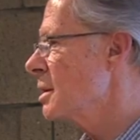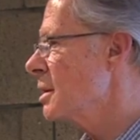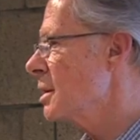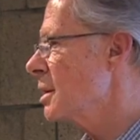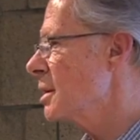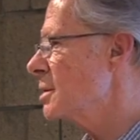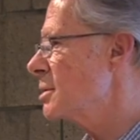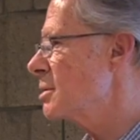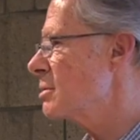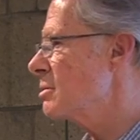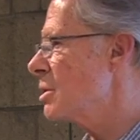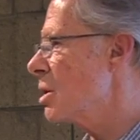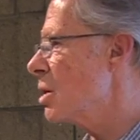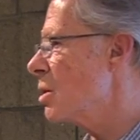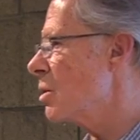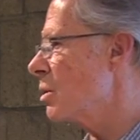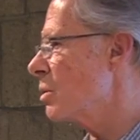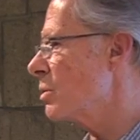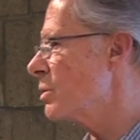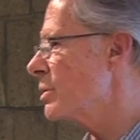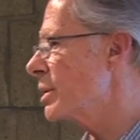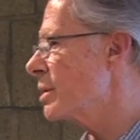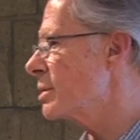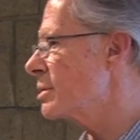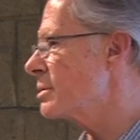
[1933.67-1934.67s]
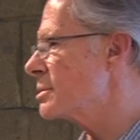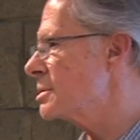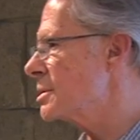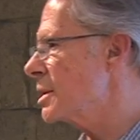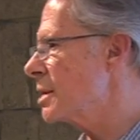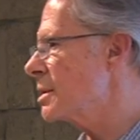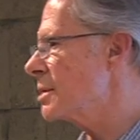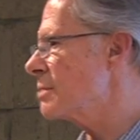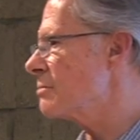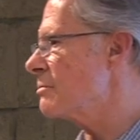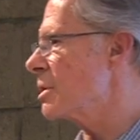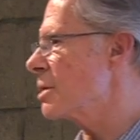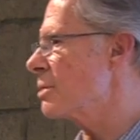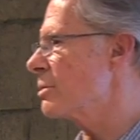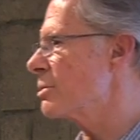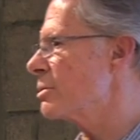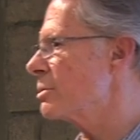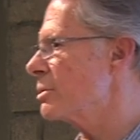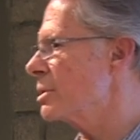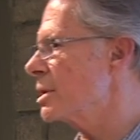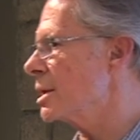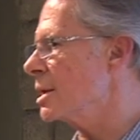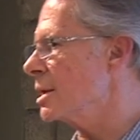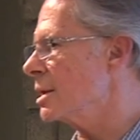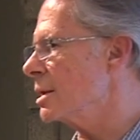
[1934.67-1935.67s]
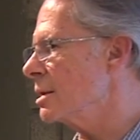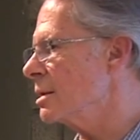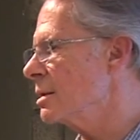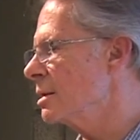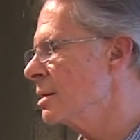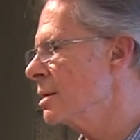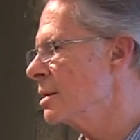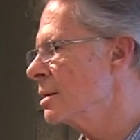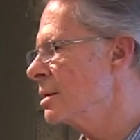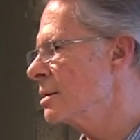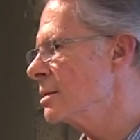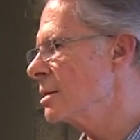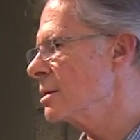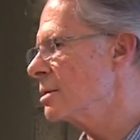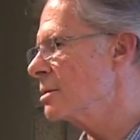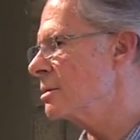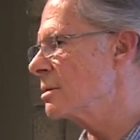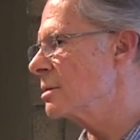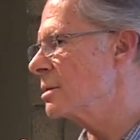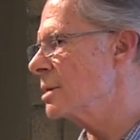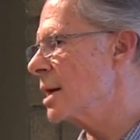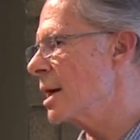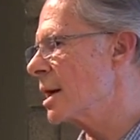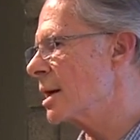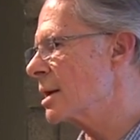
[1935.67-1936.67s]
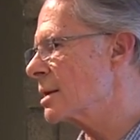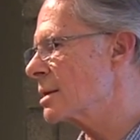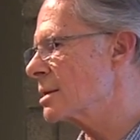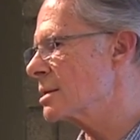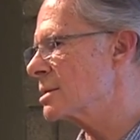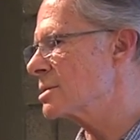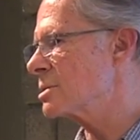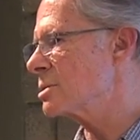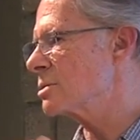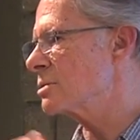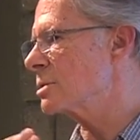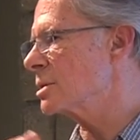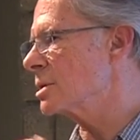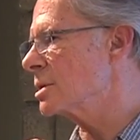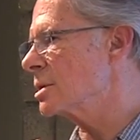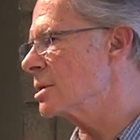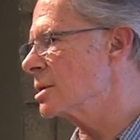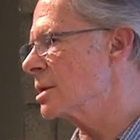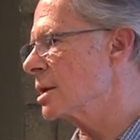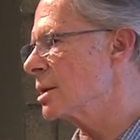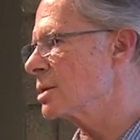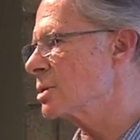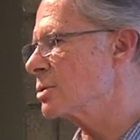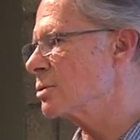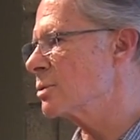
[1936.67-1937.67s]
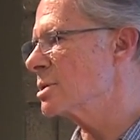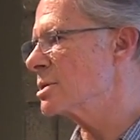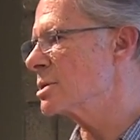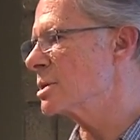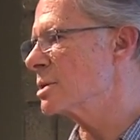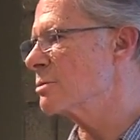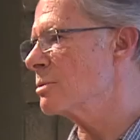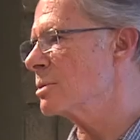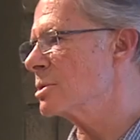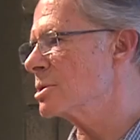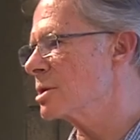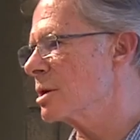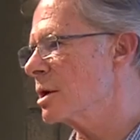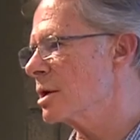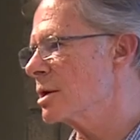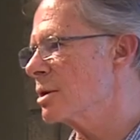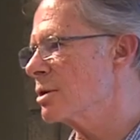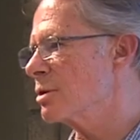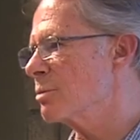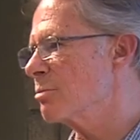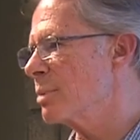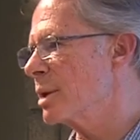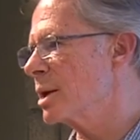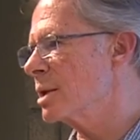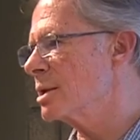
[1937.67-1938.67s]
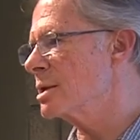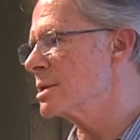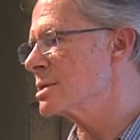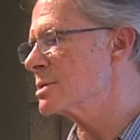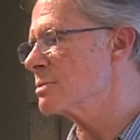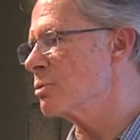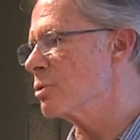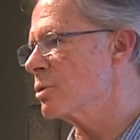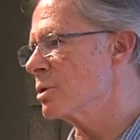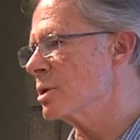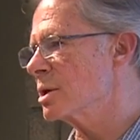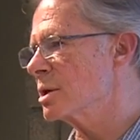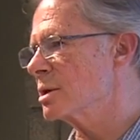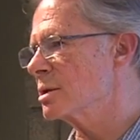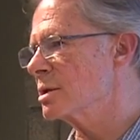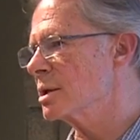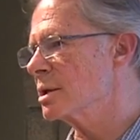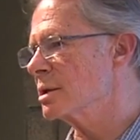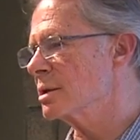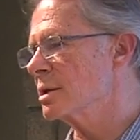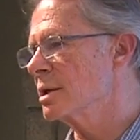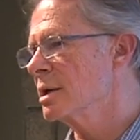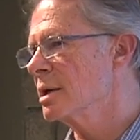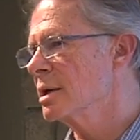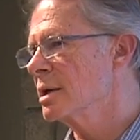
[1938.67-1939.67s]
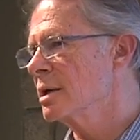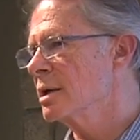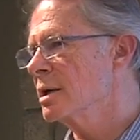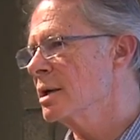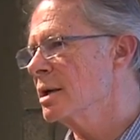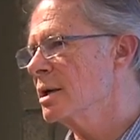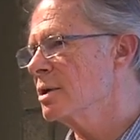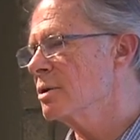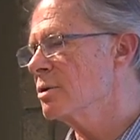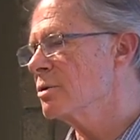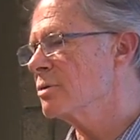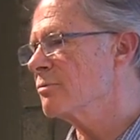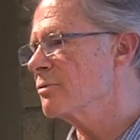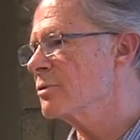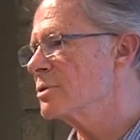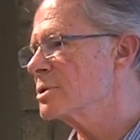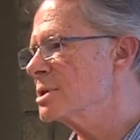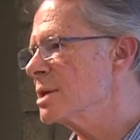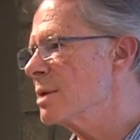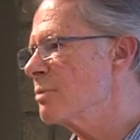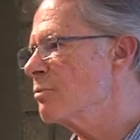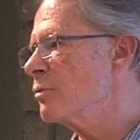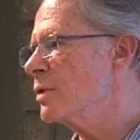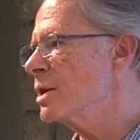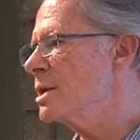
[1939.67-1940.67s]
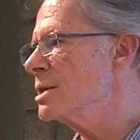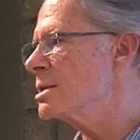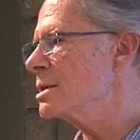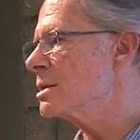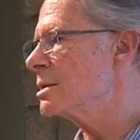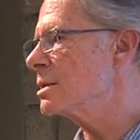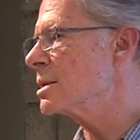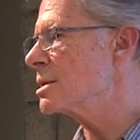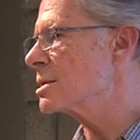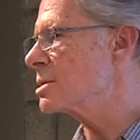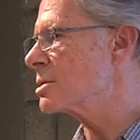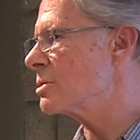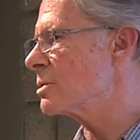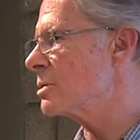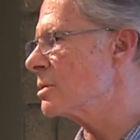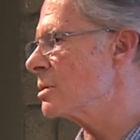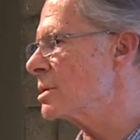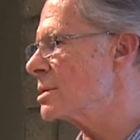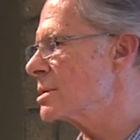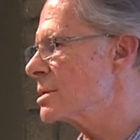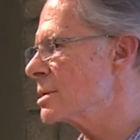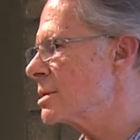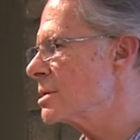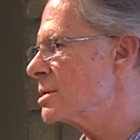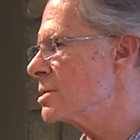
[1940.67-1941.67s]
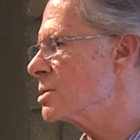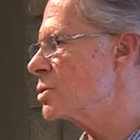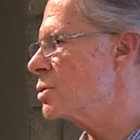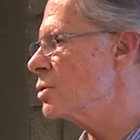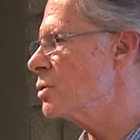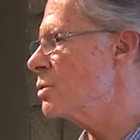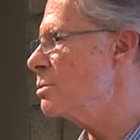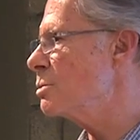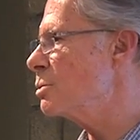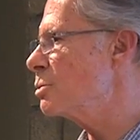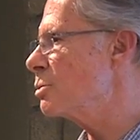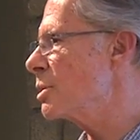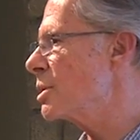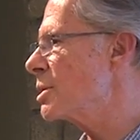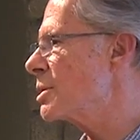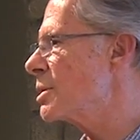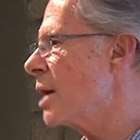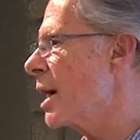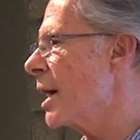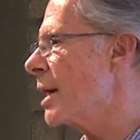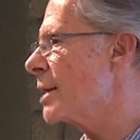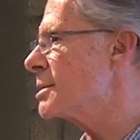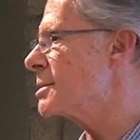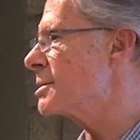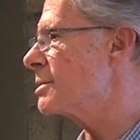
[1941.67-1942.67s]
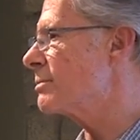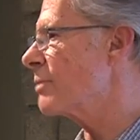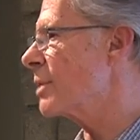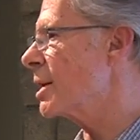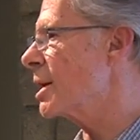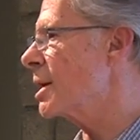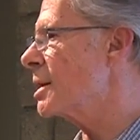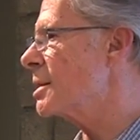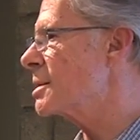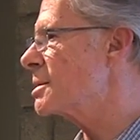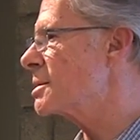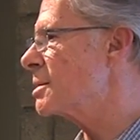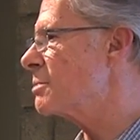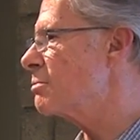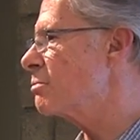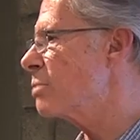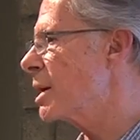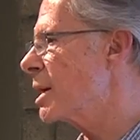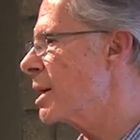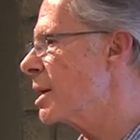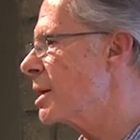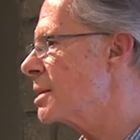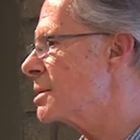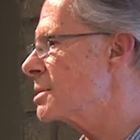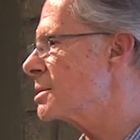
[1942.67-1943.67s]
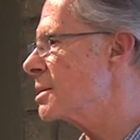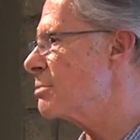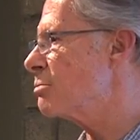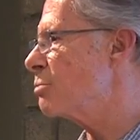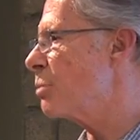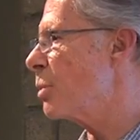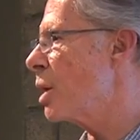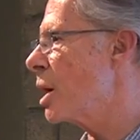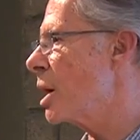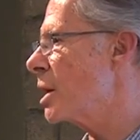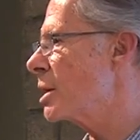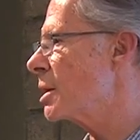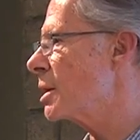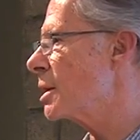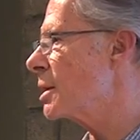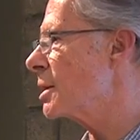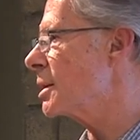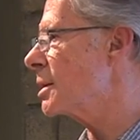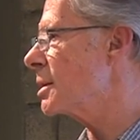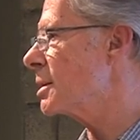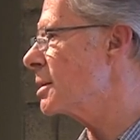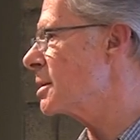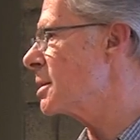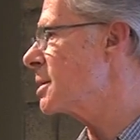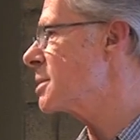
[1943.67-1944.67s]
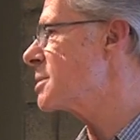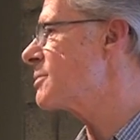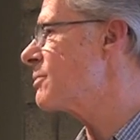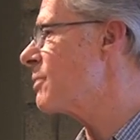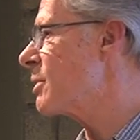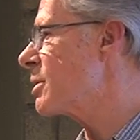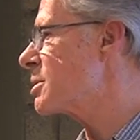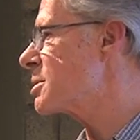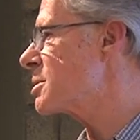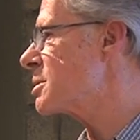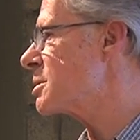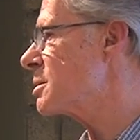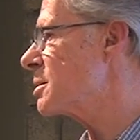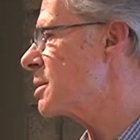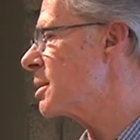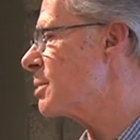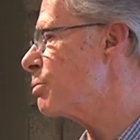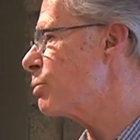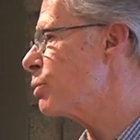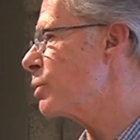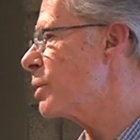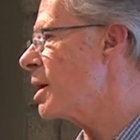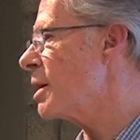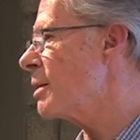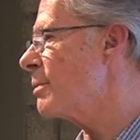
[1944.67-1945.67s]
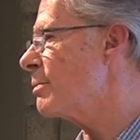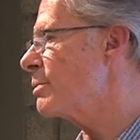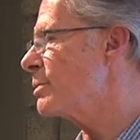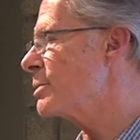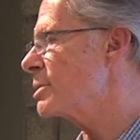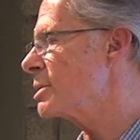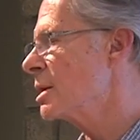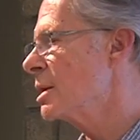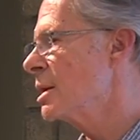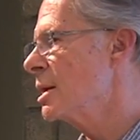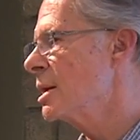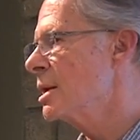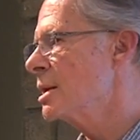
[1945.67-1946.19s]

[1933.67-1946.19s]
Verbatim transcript: And you know that there's nothing wrong with her knee, that her neck certainly didn't get twisted when she got out of bed this morning, that you know that for some reason this girl is consumed with thoughts of aches and pains and bodily dysfunction and problems.